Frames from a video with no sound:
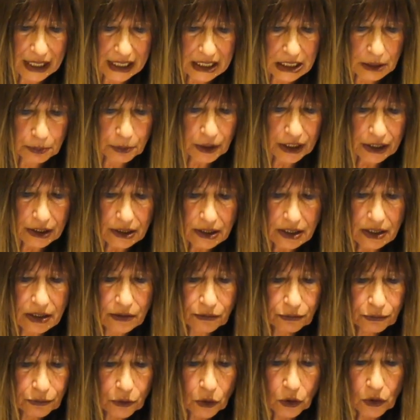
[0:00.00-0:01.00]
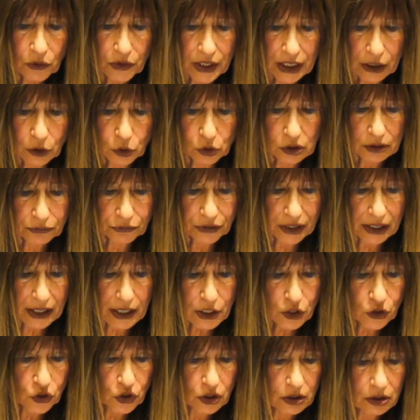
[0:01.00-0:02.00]
experts for the
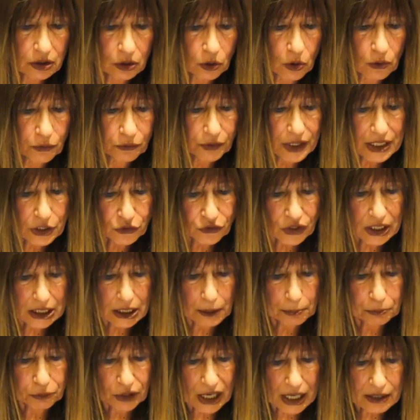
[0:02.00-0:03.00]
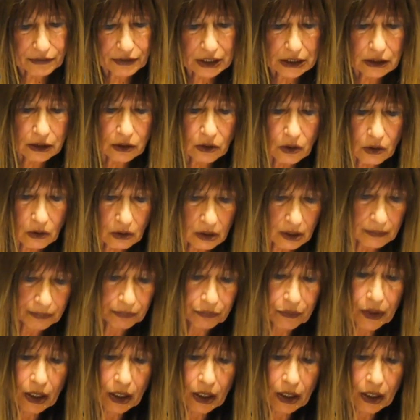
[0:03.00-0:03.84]
codification of Israeli private law